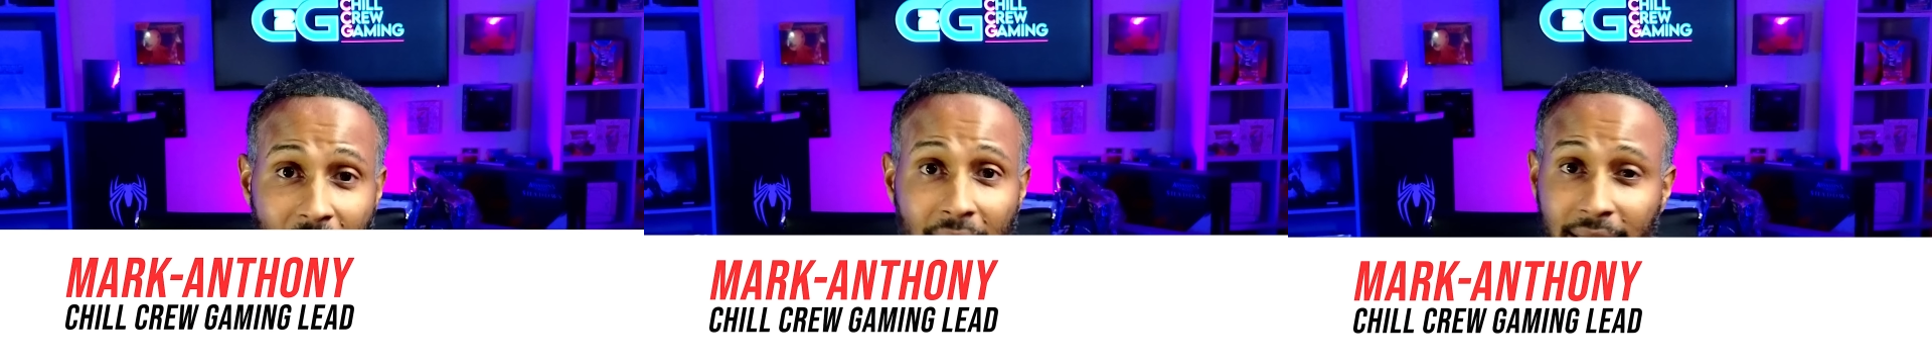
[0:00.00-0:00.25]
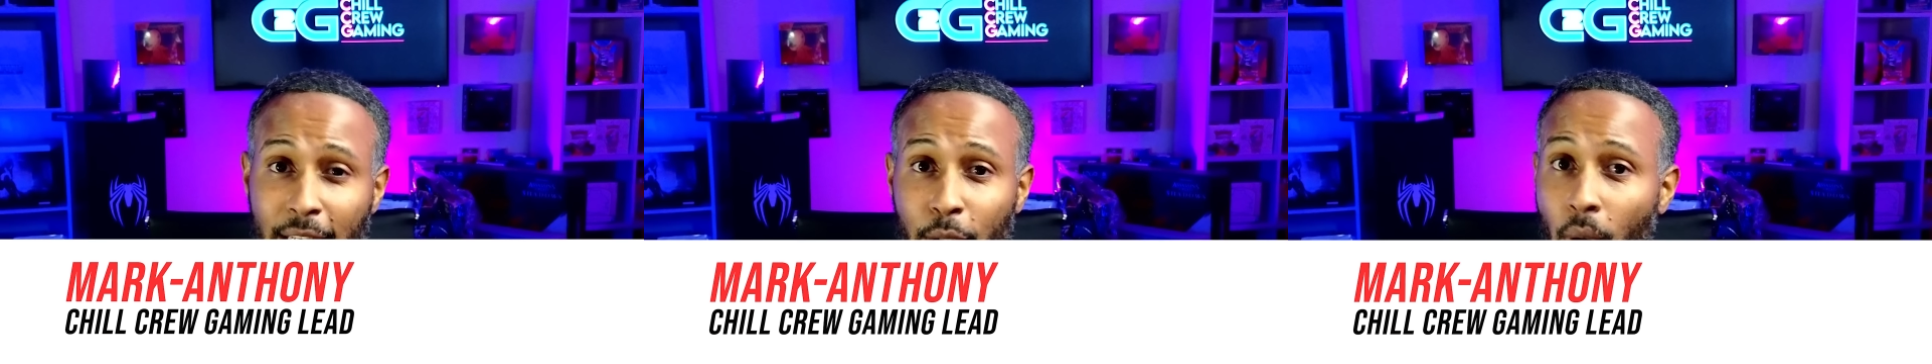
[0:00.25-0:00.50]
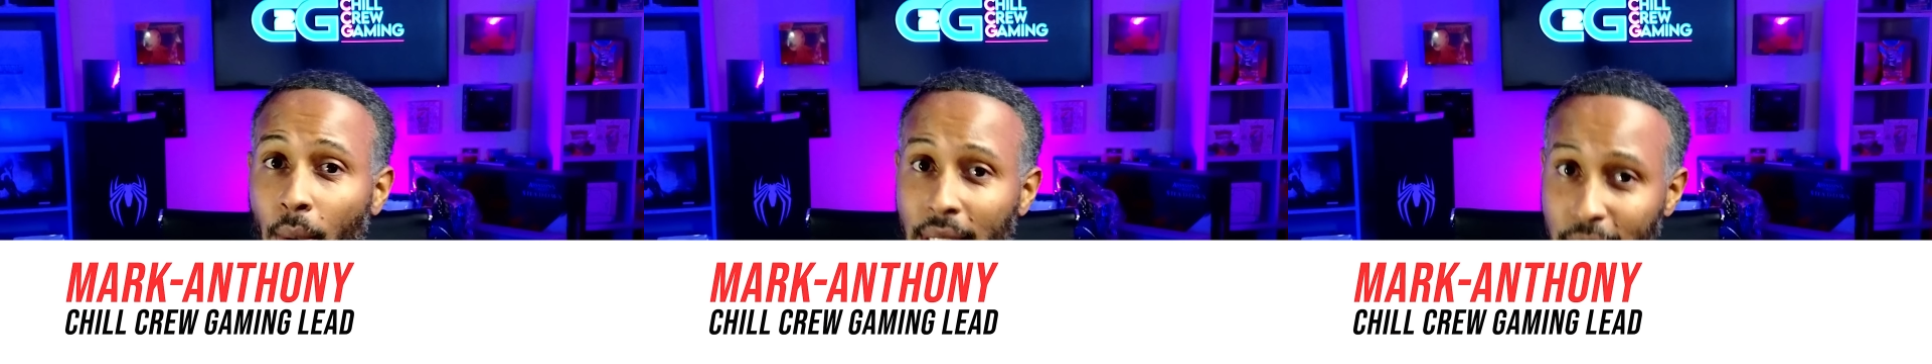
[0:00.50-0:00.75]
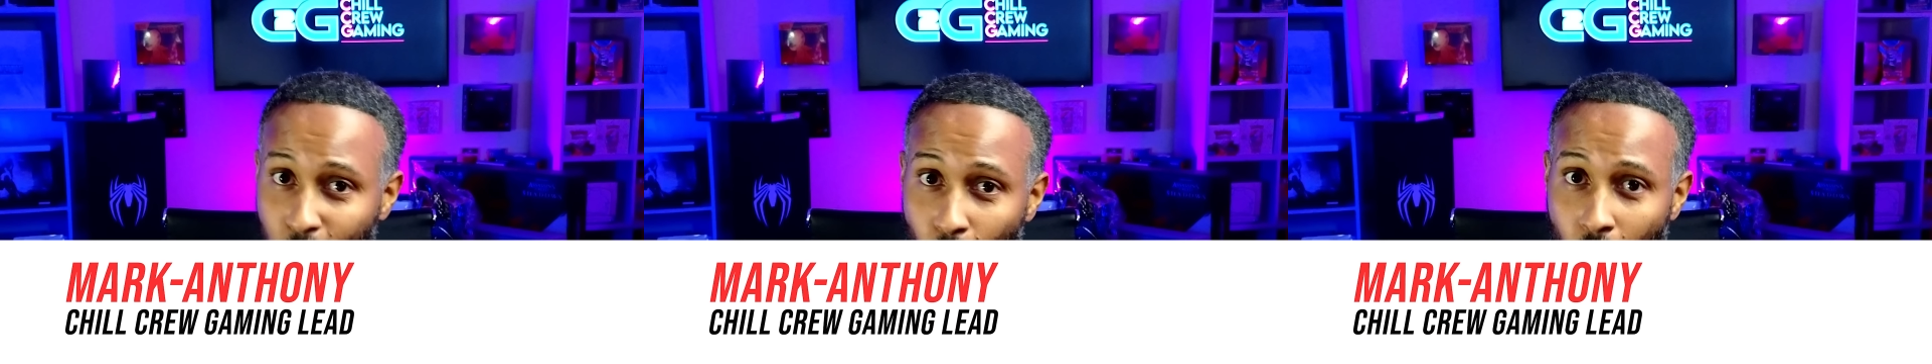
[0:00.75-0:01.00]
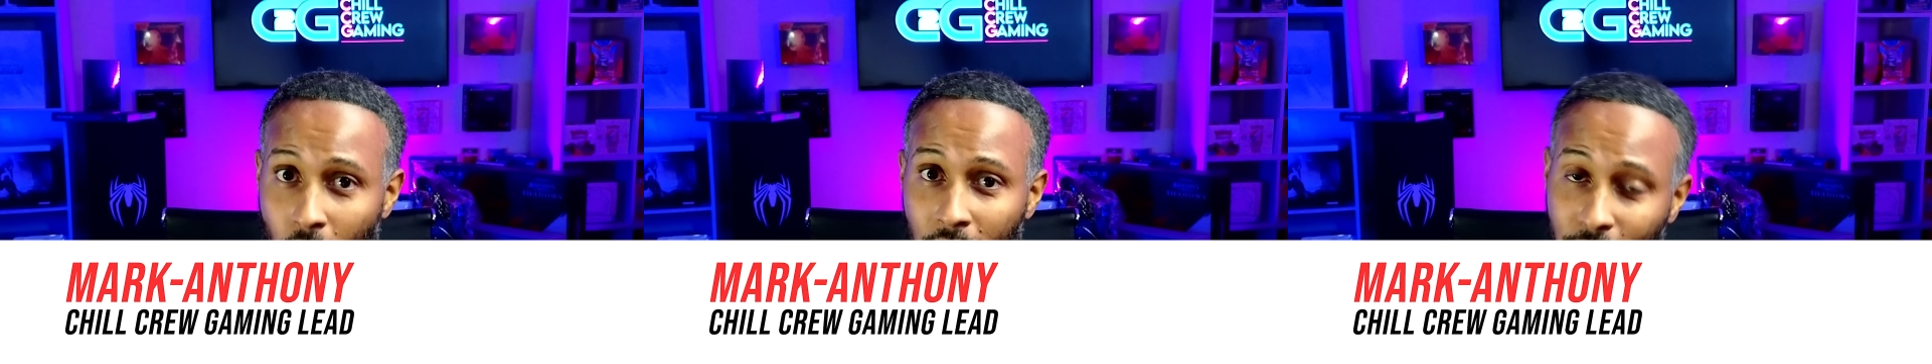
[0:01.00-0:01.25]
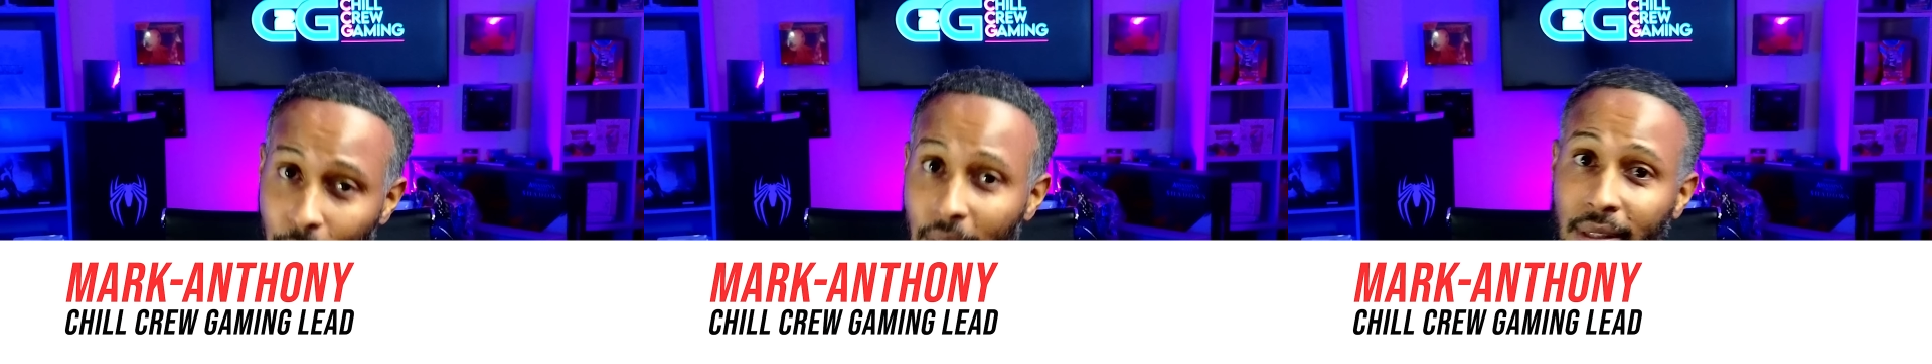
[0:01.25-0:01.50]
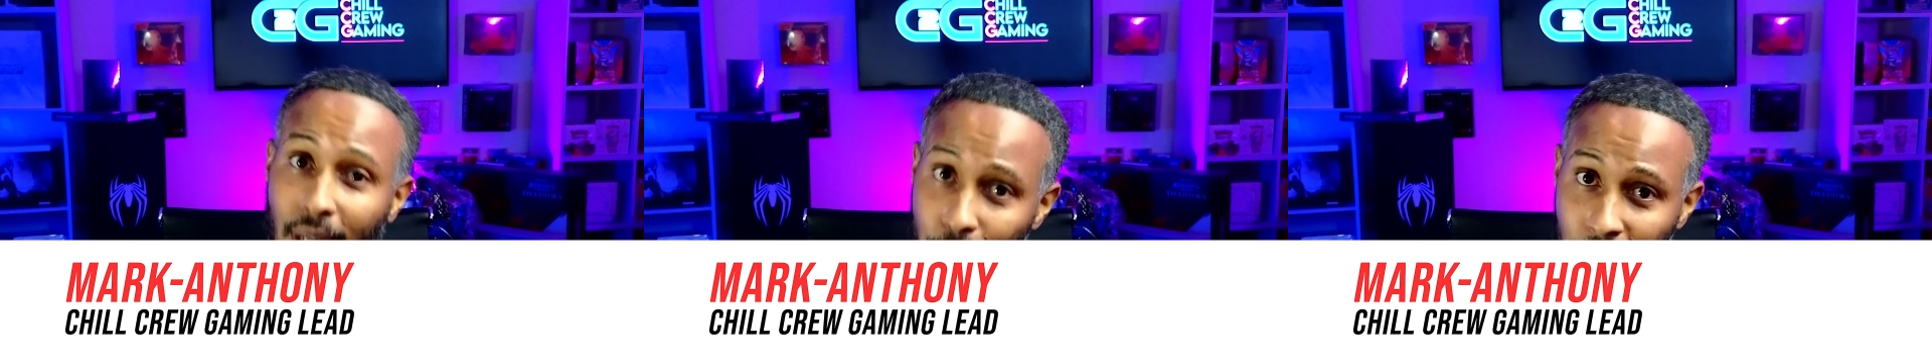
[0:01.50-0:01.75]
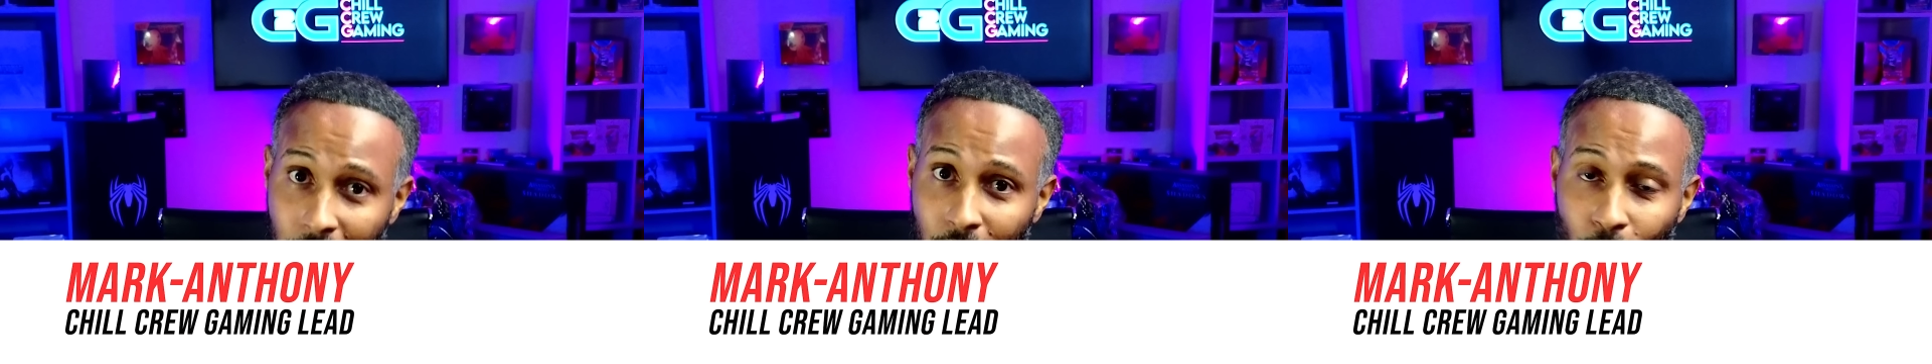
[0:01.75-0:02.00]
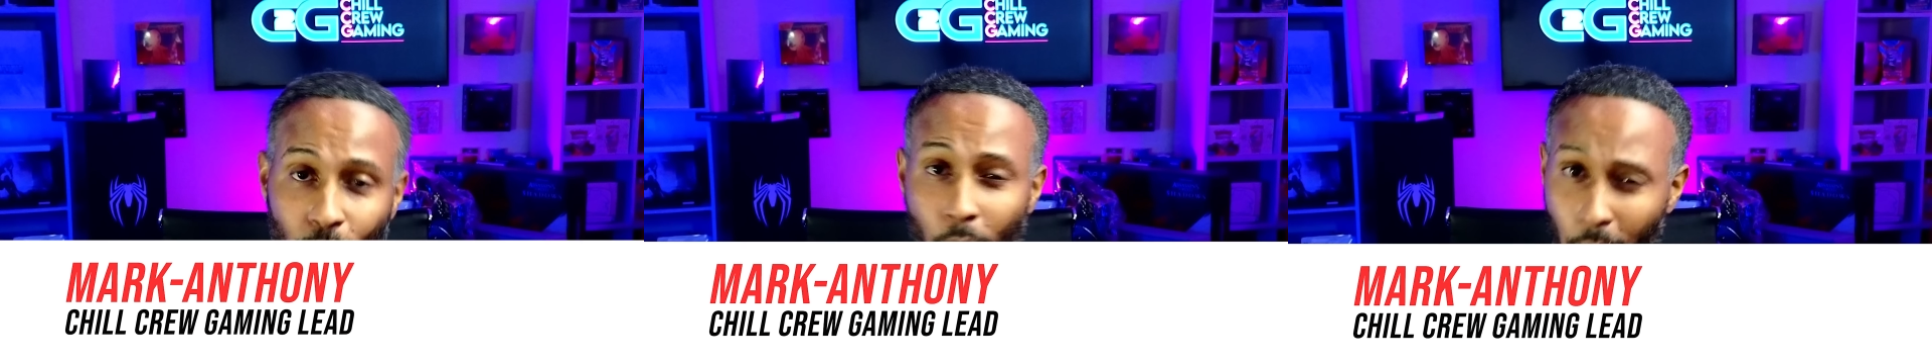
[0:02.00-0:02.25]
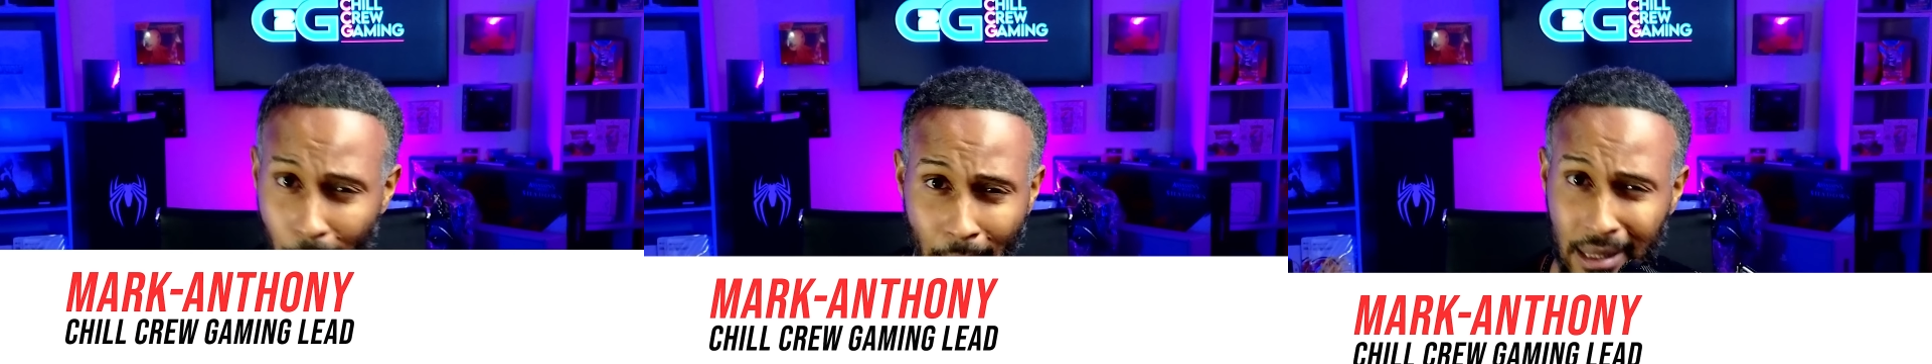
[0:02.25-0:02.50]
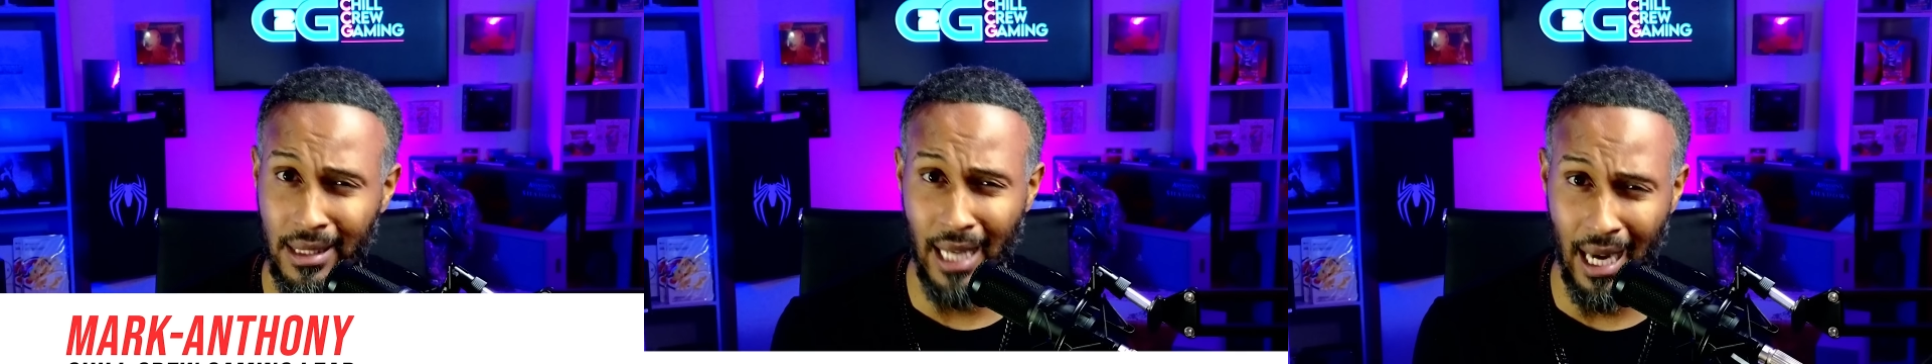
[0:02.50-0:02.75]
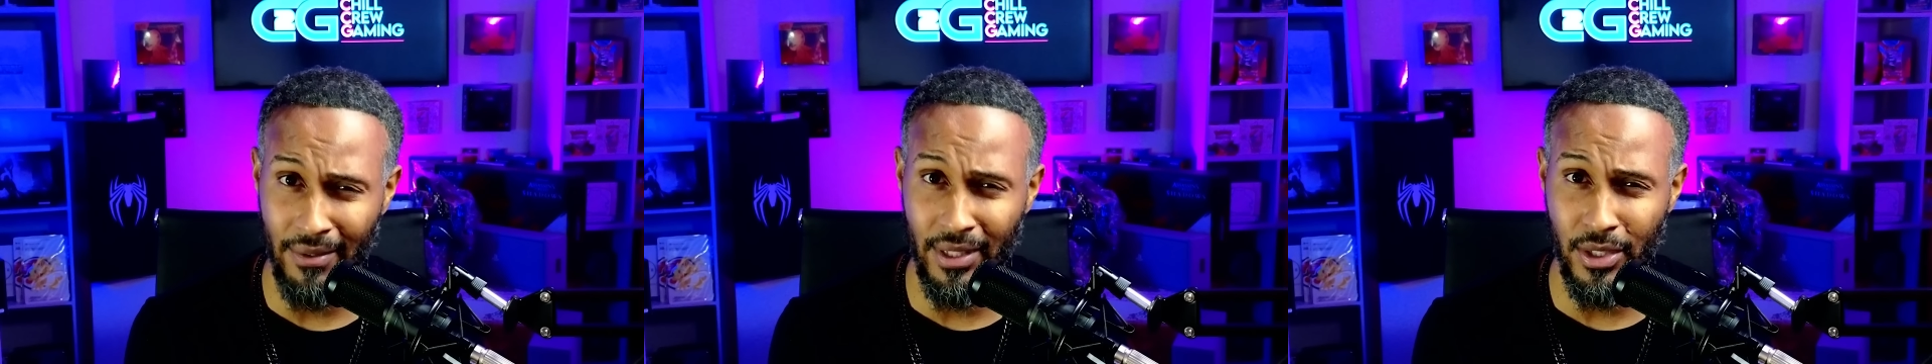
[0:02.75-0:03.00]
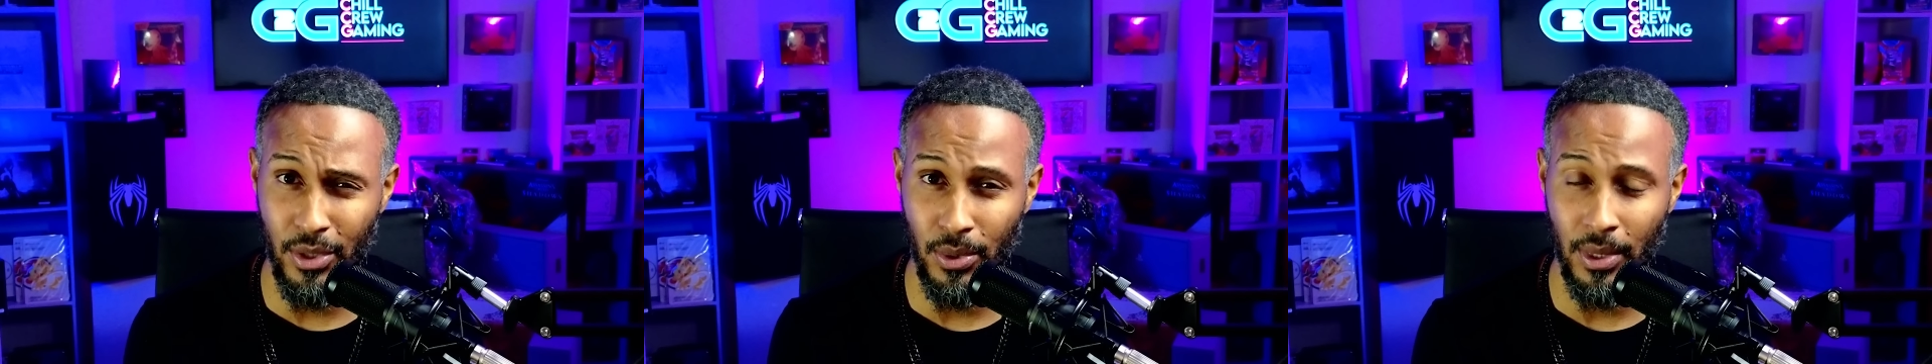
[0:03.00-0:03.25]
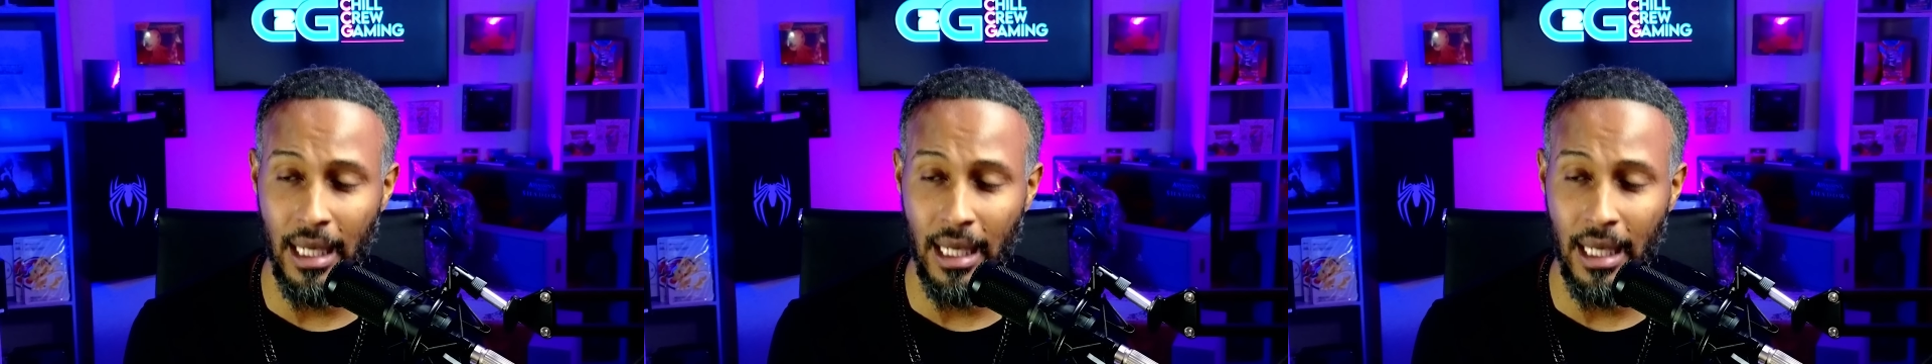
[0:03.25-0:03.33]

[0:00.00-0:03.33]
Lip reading: think you already saw from the thumbnail what we're about to dive into.